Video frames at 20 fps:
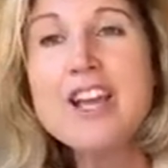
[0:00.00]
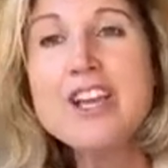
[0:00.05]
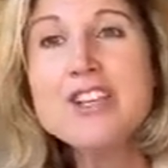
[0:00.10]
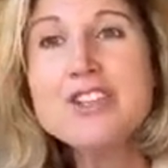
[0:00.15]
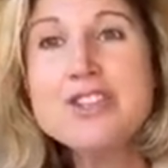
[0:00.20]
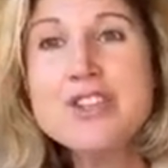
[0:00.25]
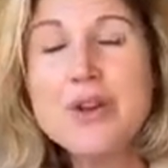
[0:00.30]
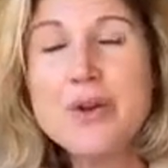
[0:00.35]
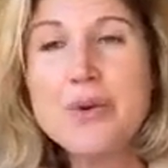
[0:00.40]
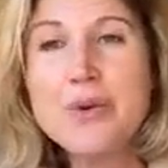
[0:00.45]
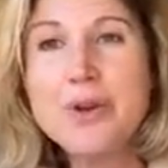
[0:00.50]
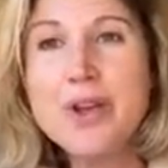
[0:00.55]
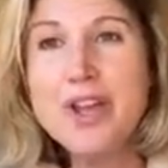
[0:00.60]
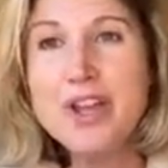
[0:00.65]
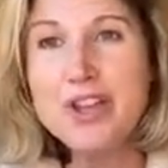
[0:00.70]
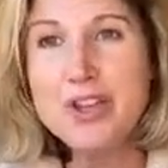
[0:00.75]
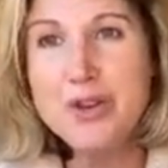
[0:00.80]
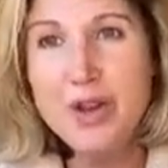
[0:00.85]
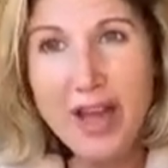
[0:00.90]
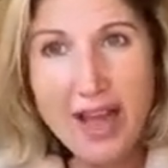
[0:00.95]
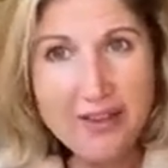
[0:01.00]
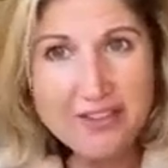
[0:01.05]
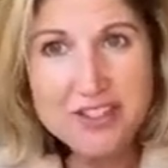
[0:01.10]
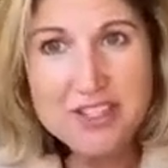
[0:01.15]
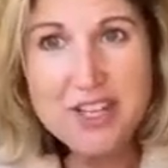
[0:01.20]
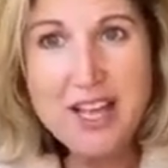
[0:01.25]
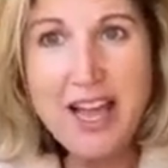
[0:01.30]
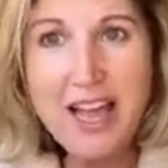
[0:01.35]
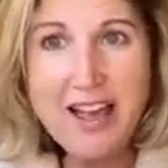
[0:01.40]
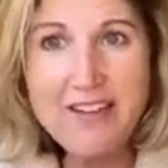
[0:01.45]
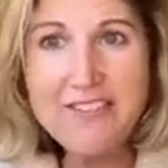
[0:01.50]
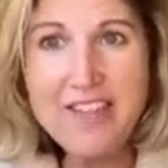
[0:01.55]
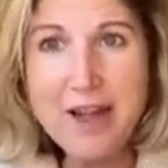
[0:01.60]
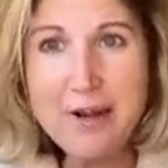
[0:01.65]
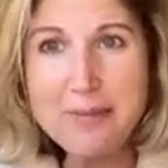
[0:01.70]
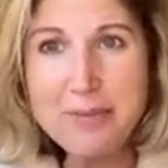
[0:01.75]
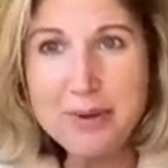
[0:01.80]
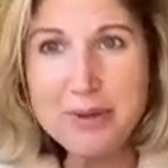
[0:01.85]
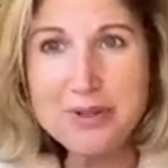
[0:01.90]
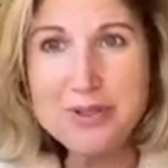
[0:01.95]
So you have to have
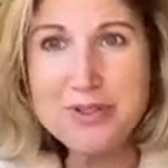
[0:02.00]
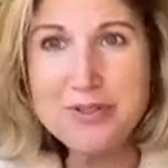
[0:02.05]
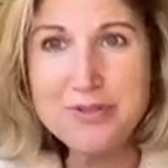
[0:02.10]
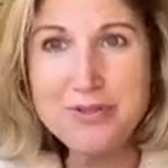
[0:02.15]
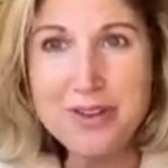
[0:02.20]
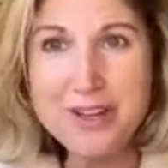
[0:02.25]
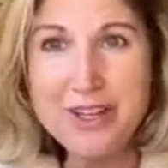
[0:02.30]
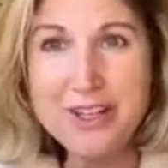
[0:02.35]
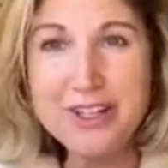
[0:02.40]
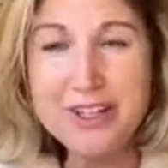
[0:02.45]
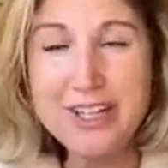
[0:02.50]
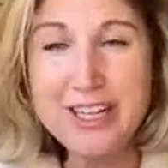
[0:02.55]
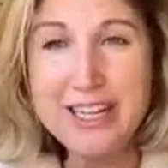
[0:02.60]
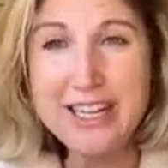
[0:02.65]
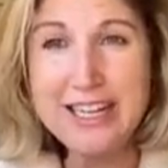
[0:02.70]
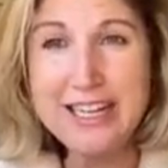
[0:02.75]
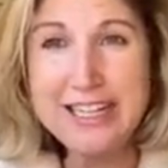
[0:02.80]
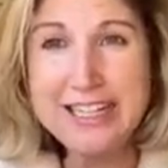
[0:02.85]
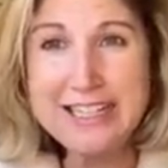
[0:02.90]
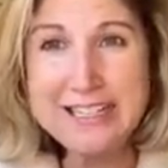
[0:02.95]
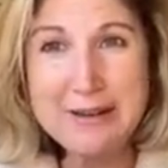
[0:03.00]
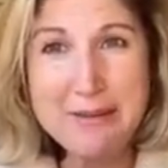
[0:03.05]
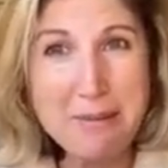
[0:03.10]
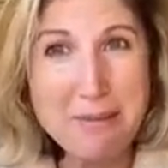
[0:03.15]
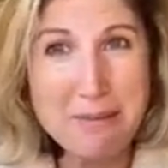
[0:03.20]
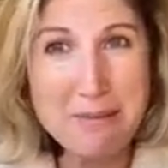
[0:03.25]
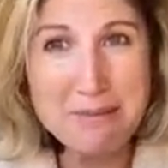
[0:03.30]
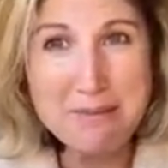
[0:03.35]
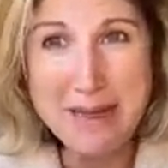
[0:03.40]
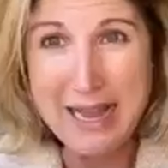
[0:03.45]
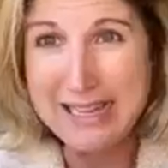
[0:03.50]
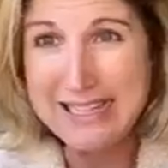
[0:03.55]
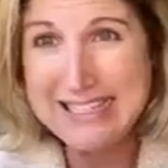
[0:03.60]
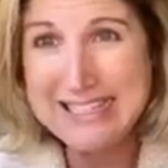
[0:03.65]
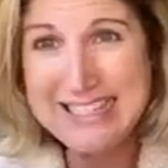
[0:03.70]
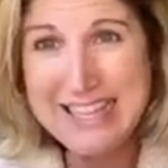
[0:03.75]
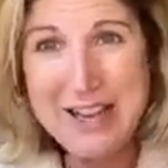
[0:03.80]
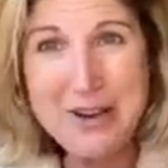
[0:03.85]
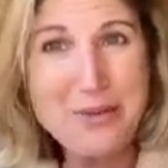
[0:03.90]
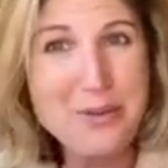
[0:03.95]
that persevering
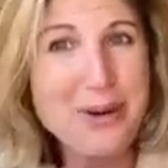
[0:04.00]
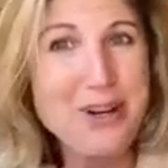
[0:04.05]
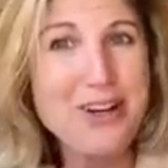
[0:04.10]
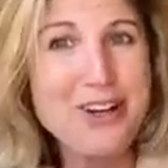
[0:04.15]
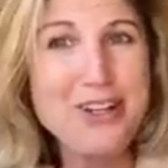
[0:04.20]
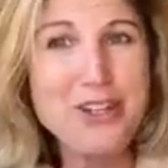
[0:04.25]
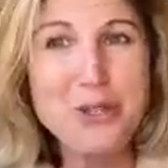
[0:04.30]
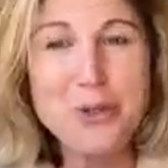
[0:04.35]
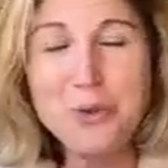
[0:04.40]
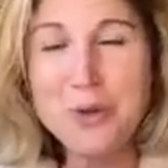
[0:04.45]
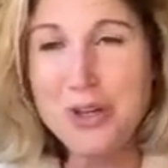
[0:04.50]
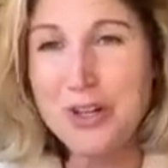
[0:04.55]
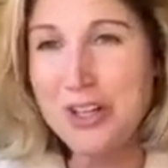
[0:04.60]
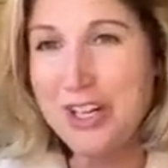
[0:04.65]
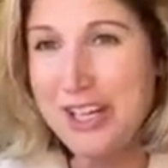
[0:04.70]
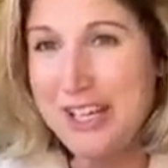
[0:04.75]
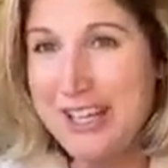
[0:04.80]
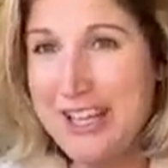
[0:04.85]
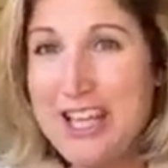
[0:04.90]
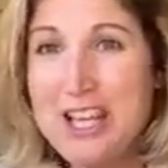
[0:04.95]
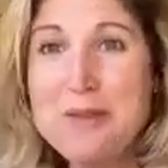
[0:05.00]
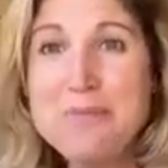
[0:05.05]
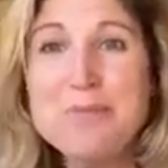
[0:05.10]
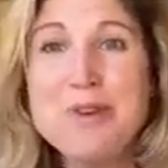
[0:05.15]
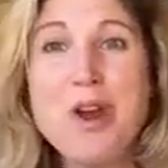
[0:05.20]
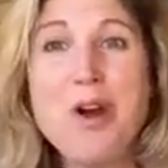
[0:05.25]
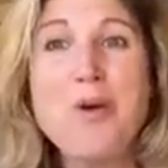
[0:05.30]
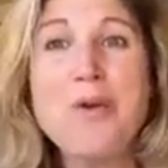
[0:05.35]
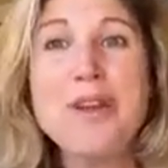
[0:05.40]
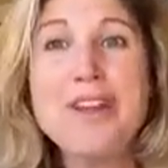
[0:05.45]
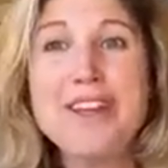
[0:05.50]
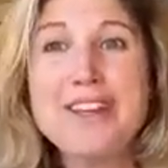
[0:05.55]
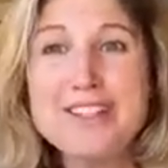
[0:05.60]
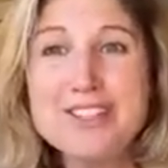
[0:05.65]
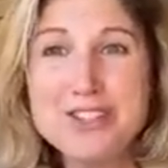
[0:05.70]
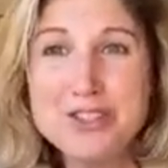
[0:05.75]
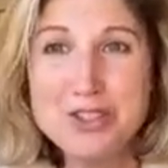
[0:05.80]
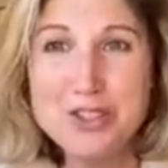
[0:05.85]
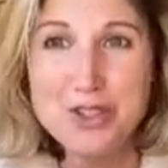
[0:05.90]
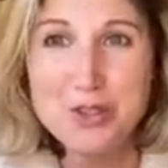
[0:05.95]
mindset where you are going to keep going
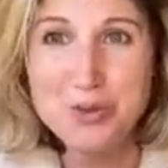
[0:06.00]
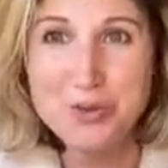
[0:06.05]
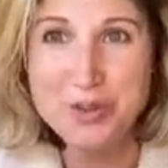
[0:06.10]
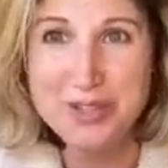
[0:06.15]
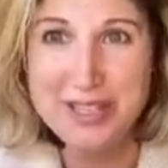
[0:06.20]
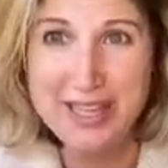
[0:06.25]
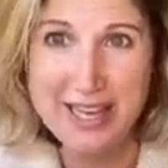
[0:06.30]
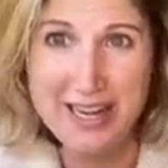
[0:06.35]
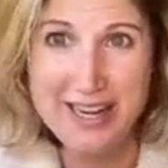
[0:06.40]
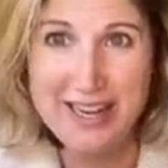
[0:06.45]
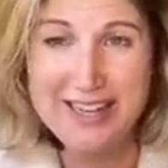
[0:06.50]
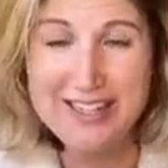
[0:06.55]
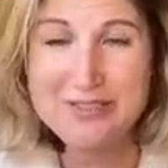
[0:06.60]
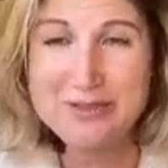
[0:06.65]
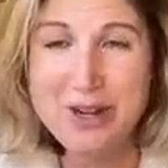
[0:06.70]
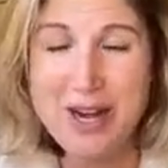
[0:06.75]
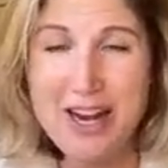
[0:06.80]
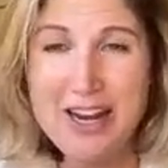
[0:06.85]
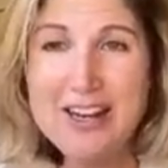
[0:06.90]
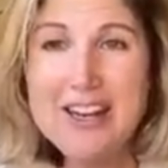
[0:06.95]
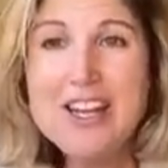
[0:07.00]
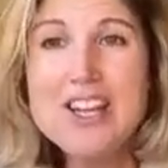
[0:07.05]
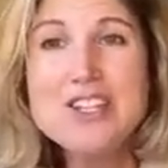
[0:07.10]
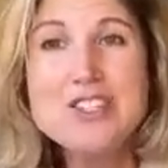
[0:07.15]
until you get it, right?